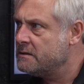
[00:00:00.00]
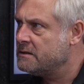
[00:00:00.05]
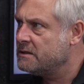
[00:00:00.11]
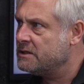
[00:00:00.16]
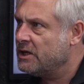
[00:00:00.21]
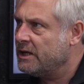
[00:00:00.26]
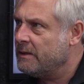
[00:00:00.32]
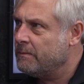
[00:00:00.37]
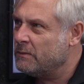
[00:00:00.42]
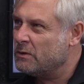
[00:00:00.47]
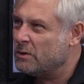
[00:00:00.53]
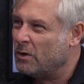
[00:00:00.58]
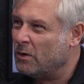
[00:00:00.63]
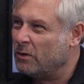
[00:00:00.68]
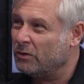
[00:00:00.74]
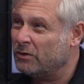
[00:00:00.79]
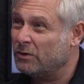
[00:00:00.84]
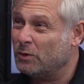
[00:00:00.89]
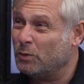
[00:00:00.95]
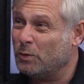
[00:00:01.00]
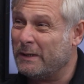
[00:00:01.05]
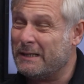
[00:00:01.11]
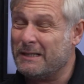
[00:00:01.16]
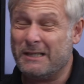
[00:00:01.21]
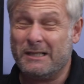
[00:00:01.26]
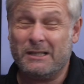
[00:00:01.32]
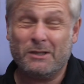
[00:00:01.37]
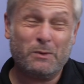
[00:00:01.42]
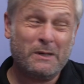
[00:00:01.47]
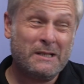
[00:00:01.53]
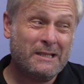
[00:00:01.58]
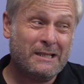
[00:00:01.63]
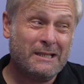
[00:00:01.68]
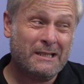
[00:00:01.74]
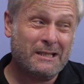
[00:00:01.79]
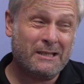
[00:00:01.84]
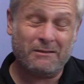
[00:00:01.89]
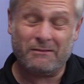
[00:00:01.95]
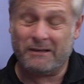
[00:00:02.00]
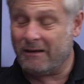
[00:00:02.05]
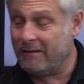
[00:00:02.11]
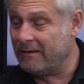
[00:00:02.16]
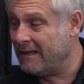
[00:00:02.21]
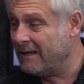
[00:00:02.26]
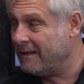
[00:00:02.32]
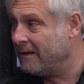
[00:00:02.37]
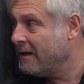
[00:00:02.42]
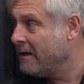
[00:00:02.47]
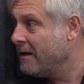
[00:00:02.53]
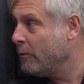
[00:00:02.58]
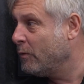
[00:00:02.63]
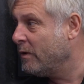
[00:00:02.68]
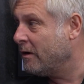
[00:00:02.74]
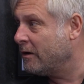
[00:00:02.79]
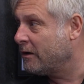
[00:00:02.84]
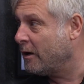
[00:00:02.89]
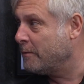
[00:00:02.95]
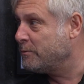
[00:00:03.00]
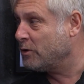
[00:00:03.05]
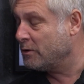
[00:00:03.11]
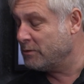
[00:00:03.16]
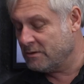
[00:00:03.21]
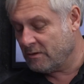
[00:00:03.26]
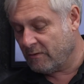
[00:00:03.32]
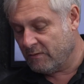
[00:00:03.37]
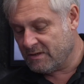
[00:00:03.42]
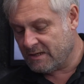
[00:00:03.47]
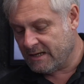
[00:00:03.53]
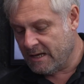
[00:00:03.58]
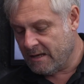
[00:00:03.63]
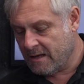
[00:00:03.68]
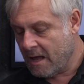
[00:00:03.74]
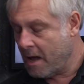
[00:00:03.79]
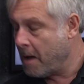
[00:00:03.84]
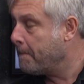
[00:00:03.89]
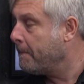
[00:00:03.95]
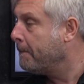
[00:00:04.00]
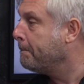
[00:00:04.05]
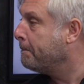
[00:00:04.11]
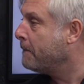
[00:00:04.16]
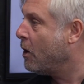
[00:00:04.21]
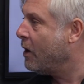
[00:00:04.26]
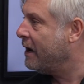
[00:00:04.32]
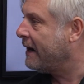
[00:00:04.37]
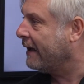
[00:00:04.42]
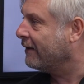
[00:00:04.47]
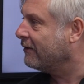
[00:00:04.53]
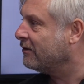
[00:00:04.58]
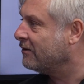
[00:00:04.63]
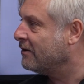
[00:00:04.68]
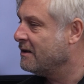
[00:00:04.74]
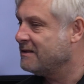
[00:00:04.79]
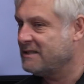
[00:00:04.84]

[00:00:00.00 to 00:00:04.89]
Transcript: Timtos 2023, I think. We are Globetrotters, obviously. Mylas.